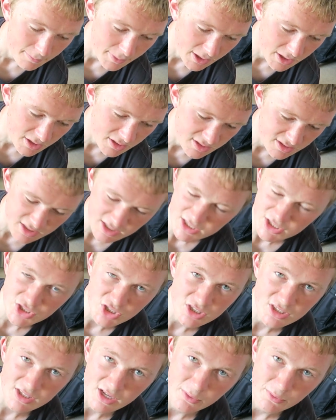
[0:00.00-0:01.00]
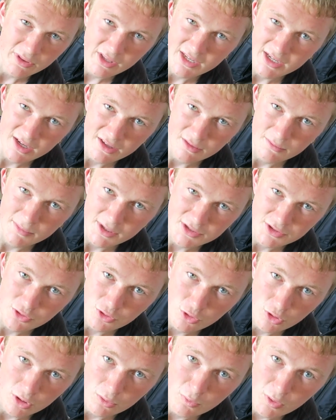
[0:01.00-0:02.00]
because it's just like with any other
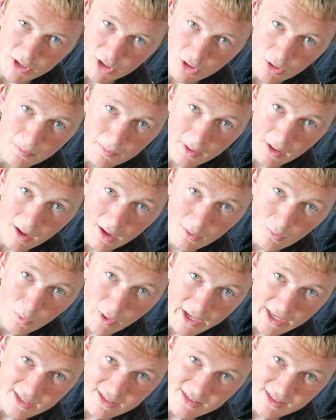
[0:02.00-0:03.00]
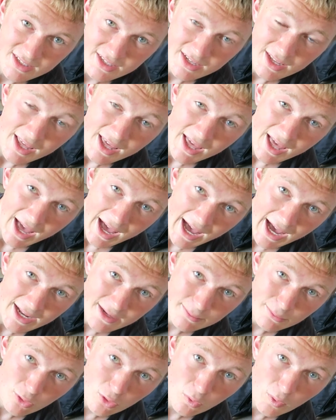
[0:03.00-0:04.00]
muscle group. When you apply weights and
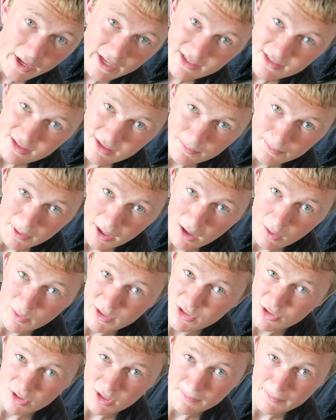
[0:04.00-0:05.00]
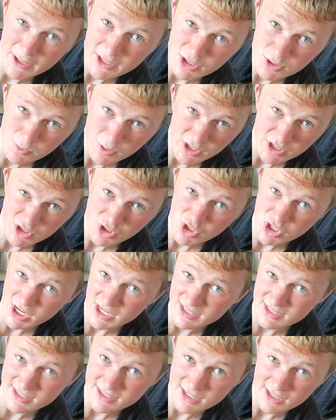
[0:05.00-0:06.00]
add more weight to the bar when doing a bench press, your
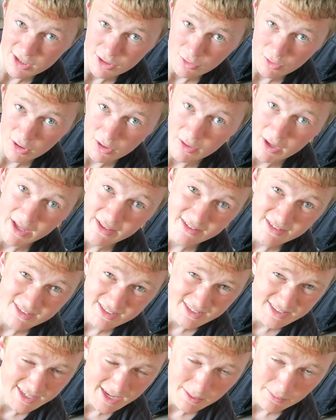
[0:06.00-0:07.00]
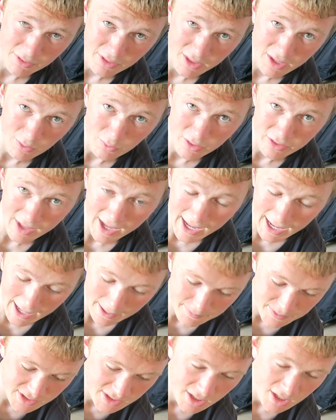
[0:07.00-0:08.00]
chest is going to grow, and it's the same thing with
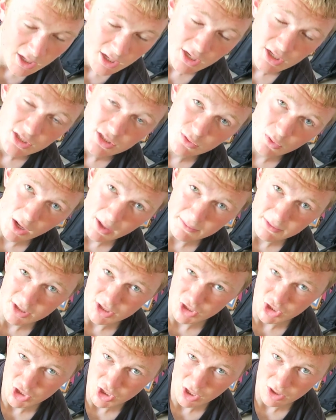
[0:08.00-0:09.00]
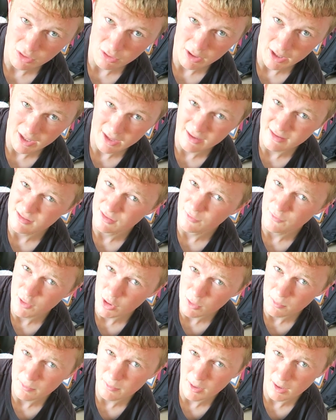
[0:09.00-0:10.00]
abs. So what I'm going to show you here is a
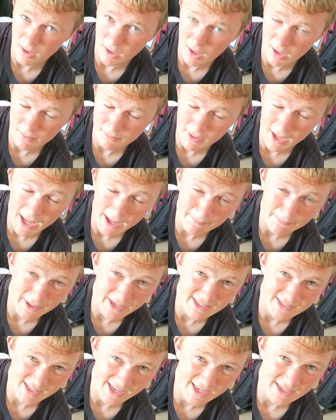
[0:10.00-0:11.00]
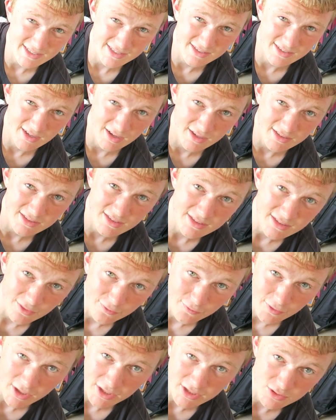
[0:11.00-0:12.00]
few ab-based exercises, the
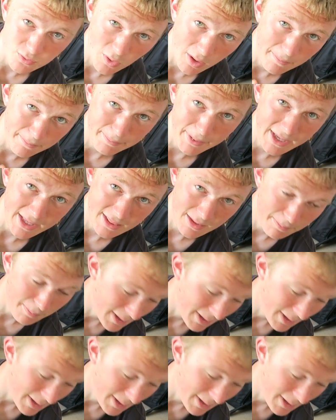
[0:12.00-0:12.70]
first one being